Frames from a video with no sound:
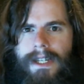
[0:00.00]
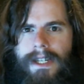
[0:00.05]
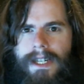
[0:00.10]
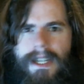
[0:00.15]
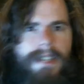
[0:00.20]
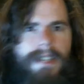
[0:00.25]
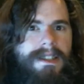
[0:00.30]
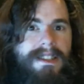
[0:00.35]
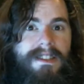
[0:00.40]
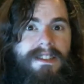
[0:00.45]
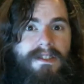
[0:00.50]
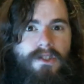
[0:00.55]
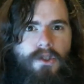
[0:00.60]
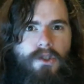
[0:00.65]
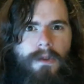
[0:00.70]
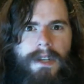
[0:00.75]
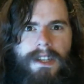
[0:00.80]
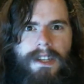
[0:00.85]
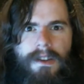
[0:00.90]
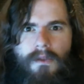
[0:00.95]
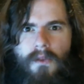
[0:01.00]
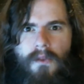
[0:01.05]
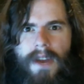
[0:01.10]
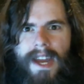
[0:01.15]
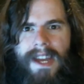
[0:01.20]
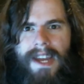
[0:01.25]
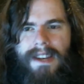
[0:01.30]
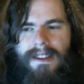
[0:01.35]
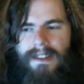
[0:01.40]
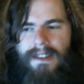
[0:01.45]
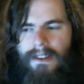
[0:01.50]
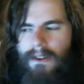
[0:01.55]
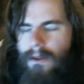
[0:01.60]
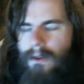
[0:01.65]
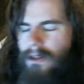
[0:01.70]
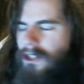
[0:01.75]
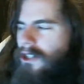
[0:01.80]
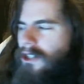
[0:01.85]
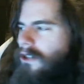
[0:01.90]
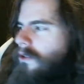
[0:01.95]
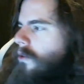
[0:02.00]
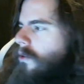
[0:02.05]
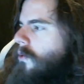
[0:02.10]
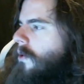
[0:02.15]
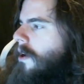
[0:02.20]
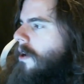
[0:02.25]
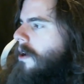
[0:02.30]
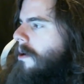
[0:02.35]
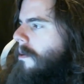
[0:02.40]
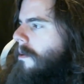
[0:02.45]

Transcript: Uh, disjointed rant or two.